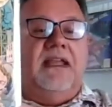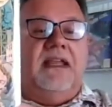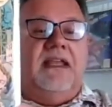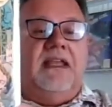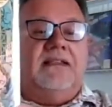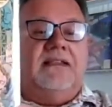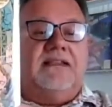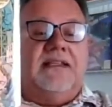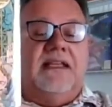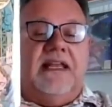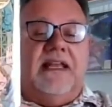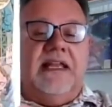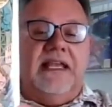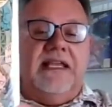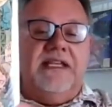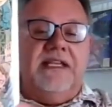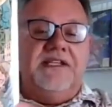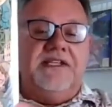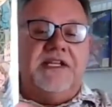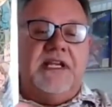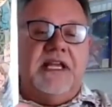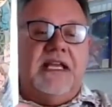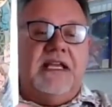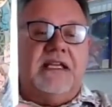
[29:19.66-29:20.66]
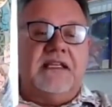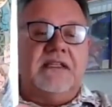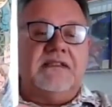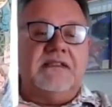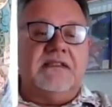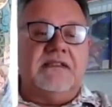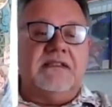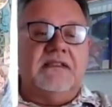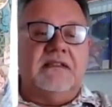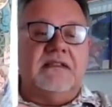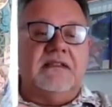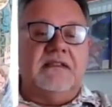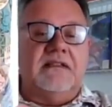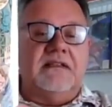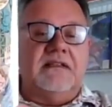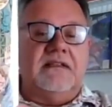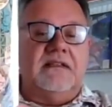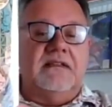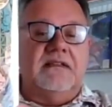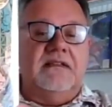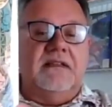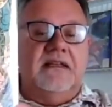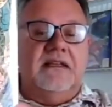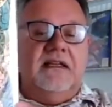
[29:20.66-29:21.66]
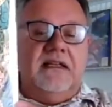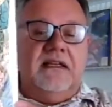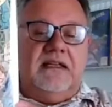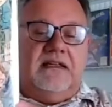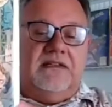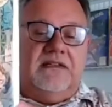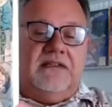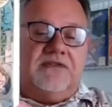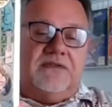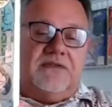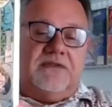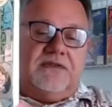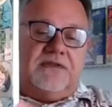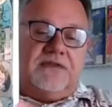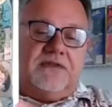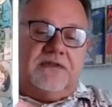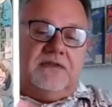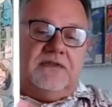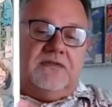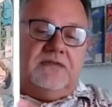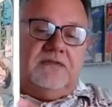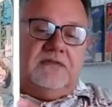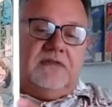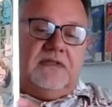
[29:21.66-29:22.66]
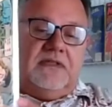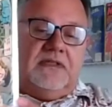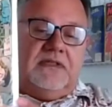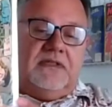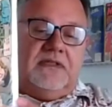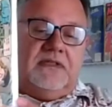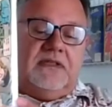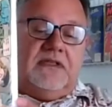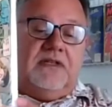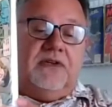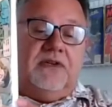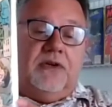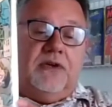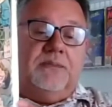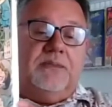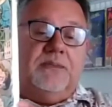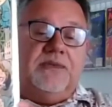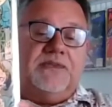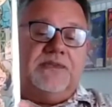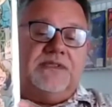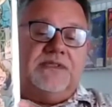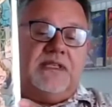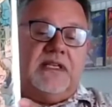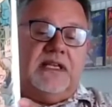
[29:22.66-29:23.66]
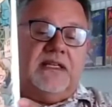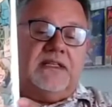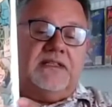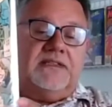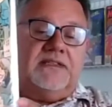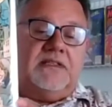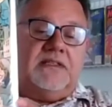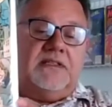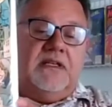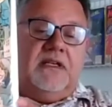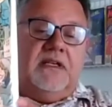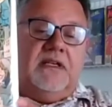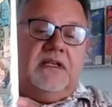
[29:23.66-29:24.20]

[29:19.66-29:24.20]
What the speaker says: It's an Ajax, and it's also a Gerber 6.